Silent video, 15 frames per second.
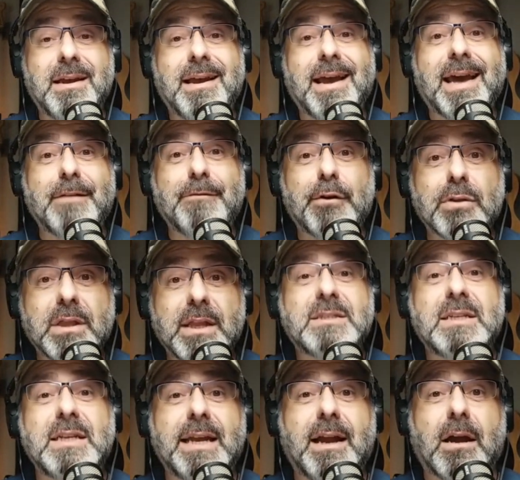And if you're
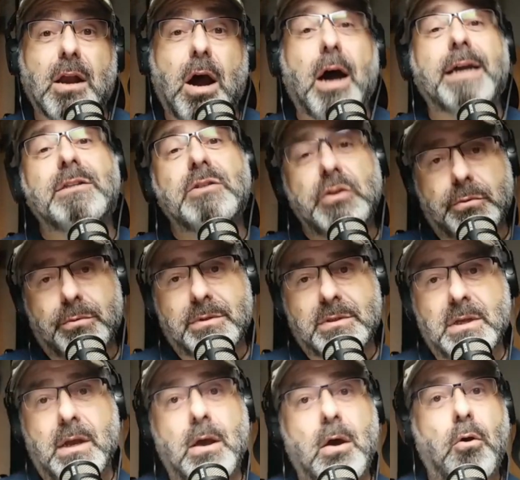listening on iTunes,
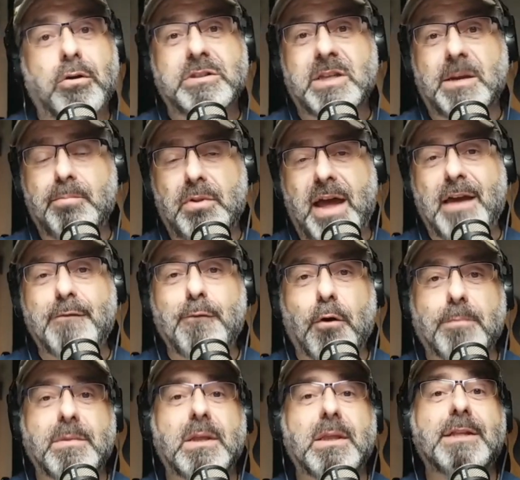or some
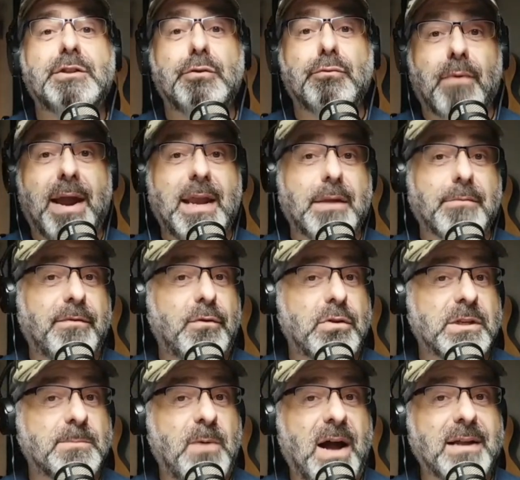platform that lets you rate and review
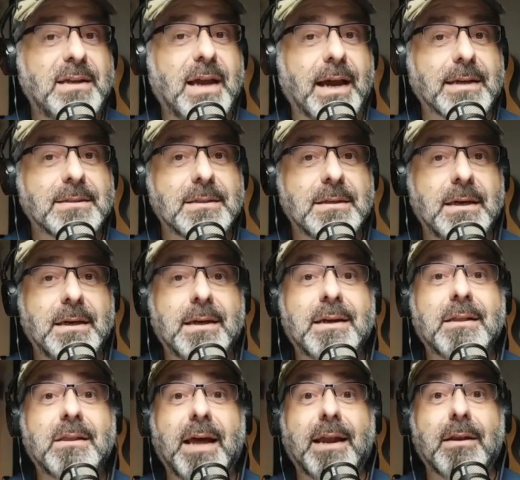this podcast,
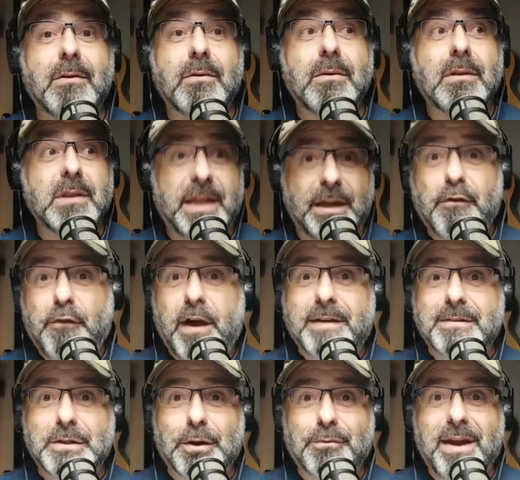then leave a
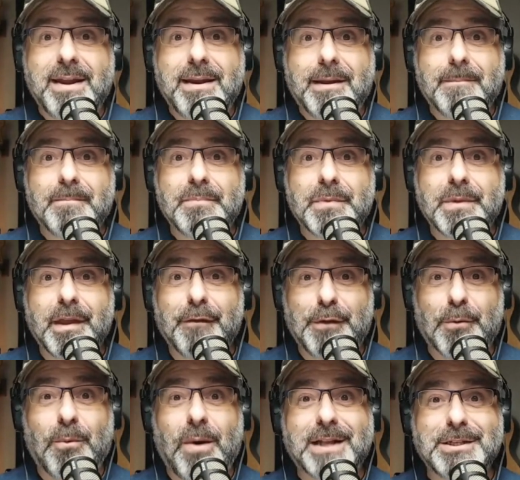five star rating. If you're
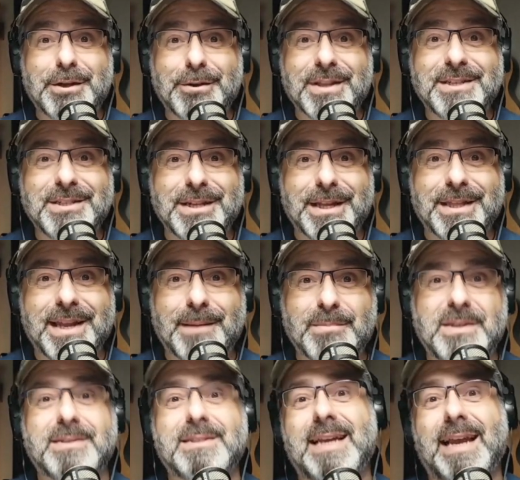watching or listening, then I'm
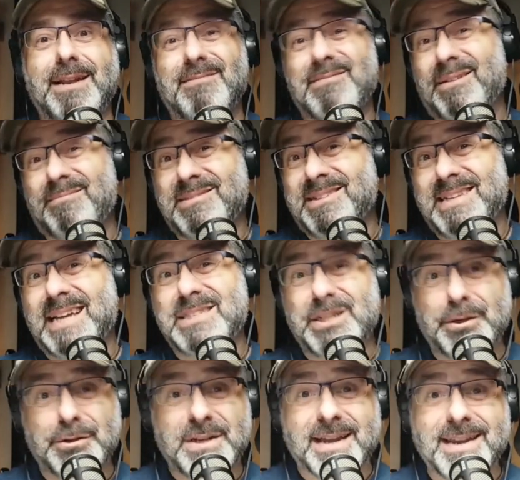saying, I'm guessing
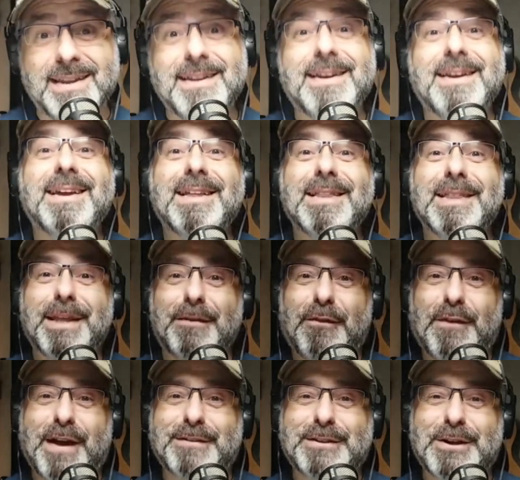you're digging it. Leave a
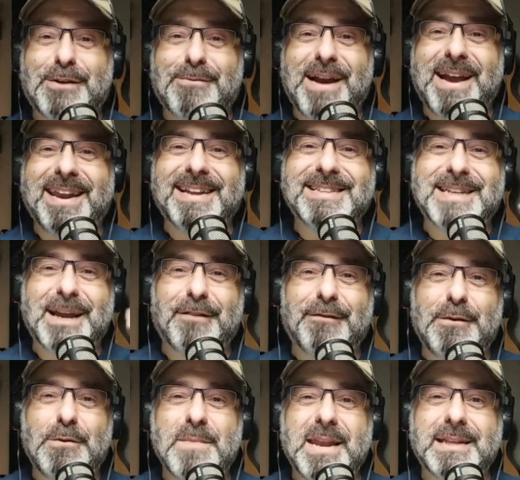five star rating, take a
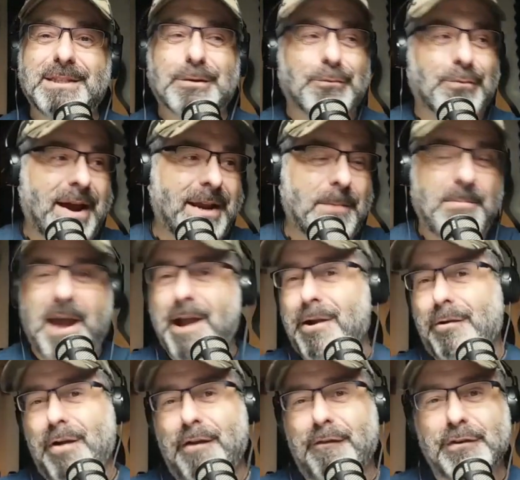few minutes and write a
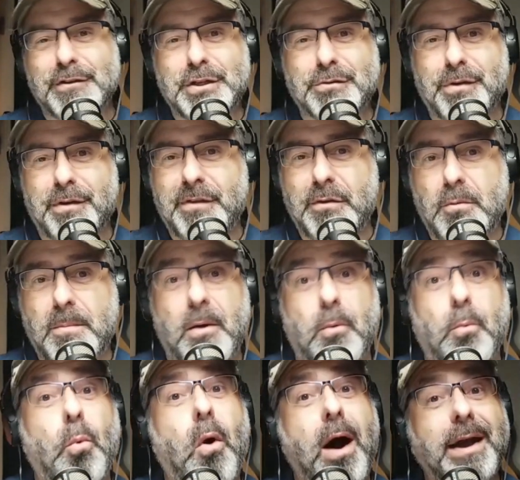paragraph or two review about
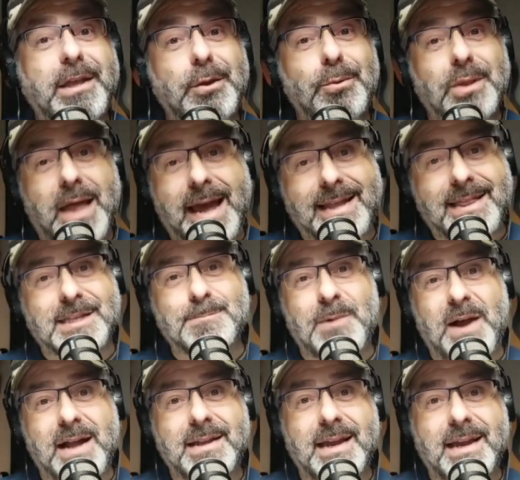why you like this
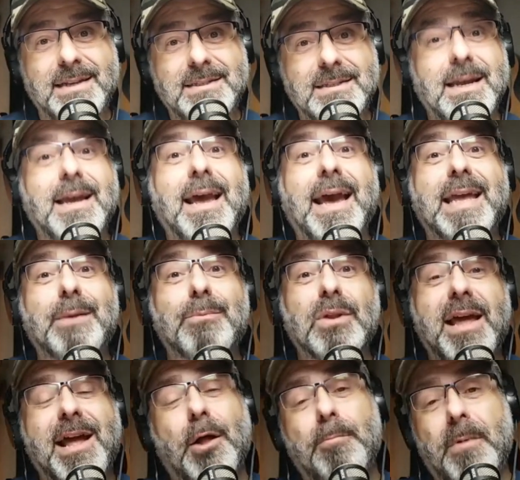podcast, and it will
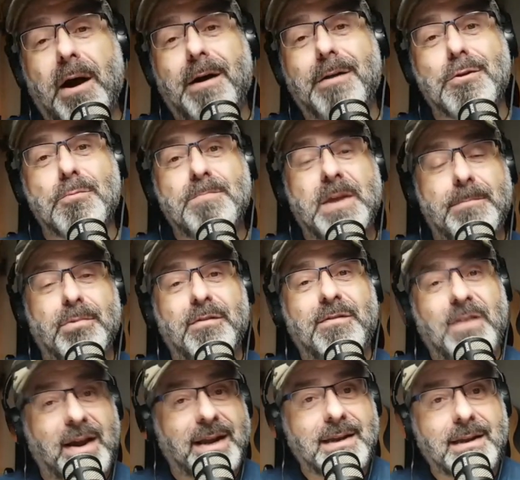help other people
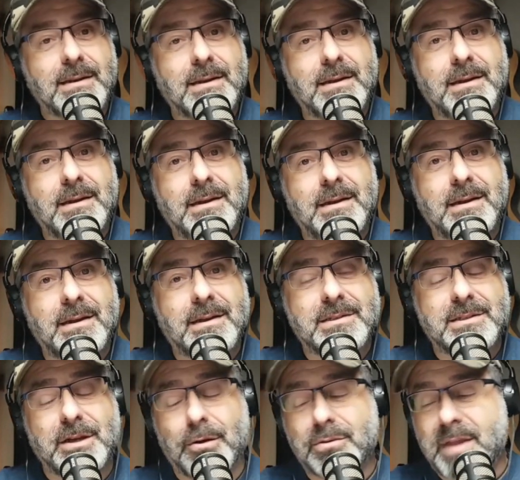find it.
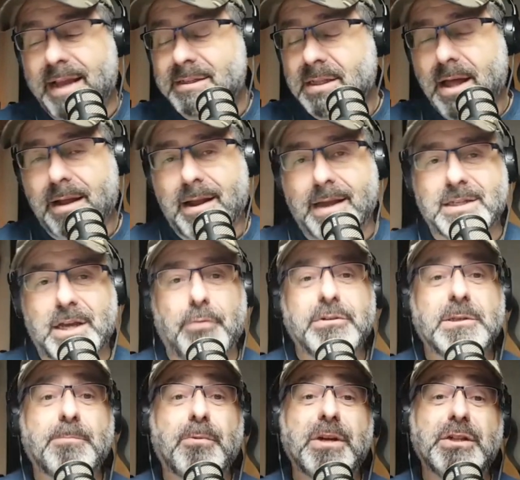So thanks a lot, guys. I
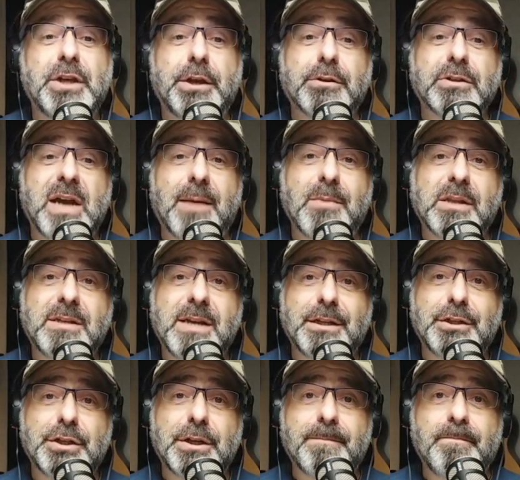always appreciate your time and
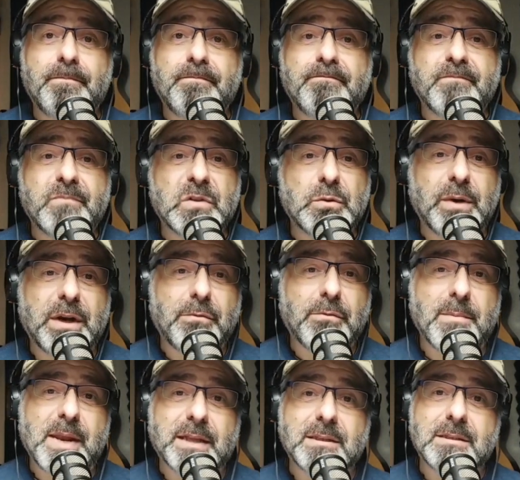attention. 23
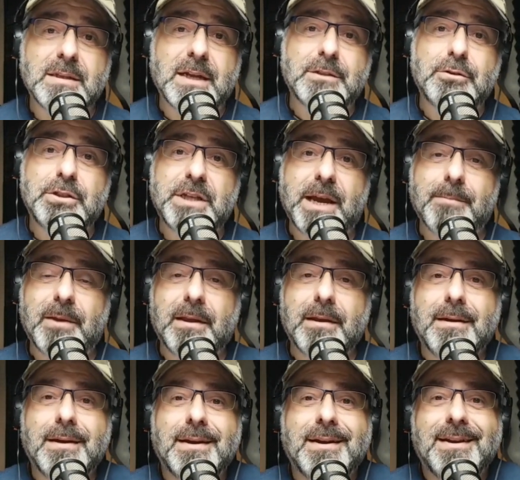minutes, not too shabby.
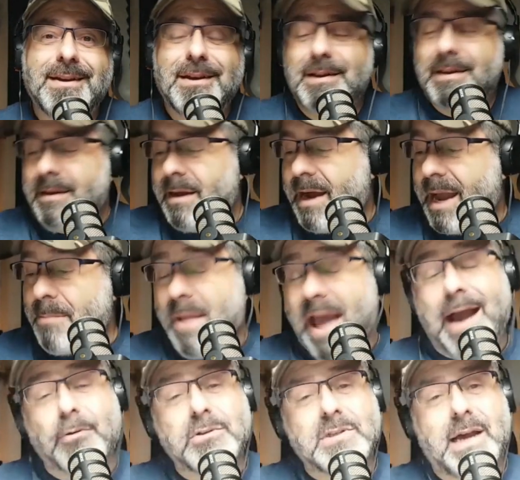I'm
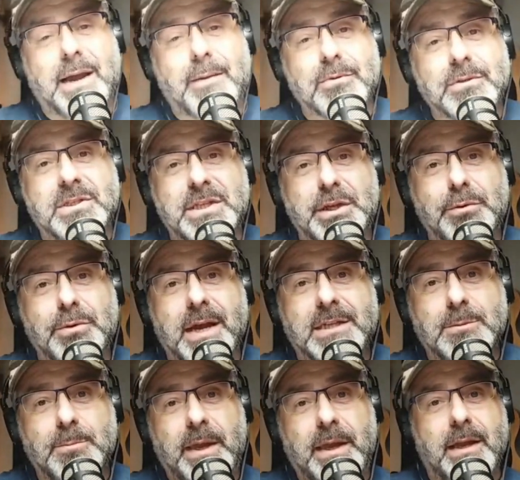out. I will see you next
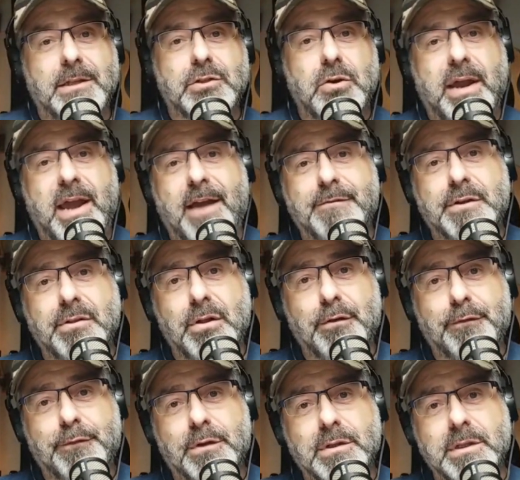week. Enjoy Afterglow
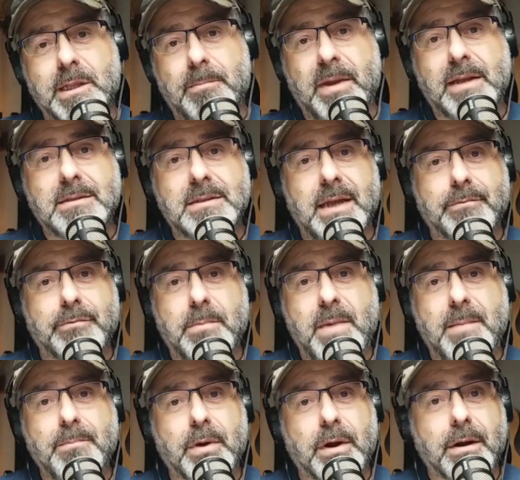for a little bit. And
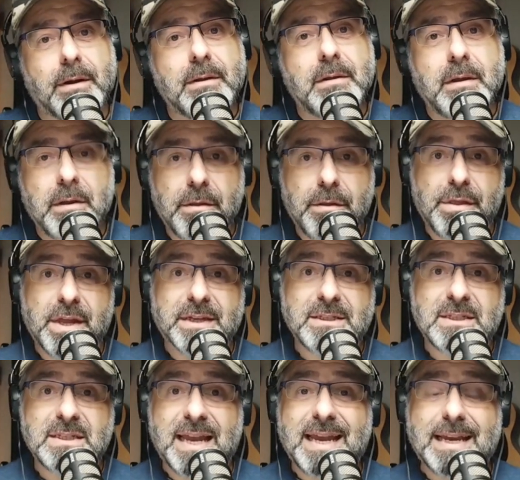remember,
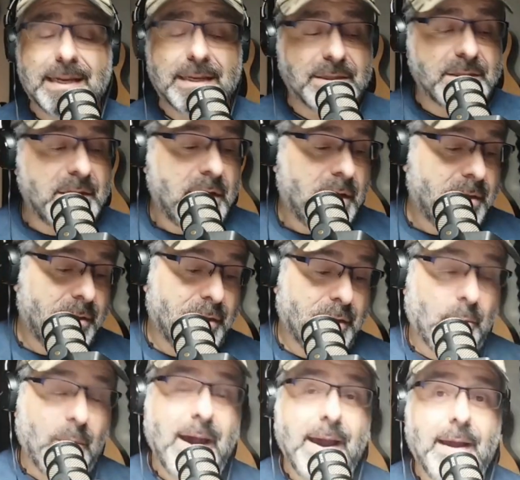this is the
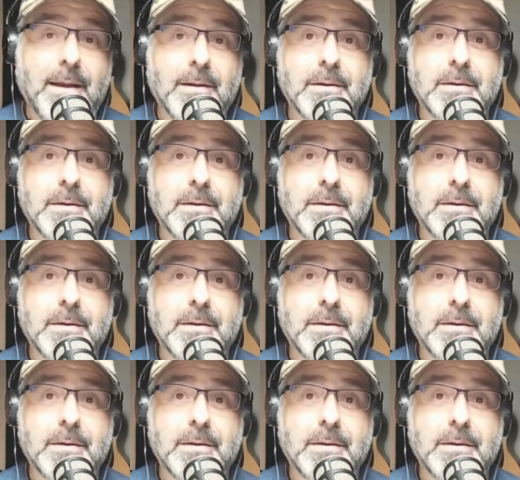way.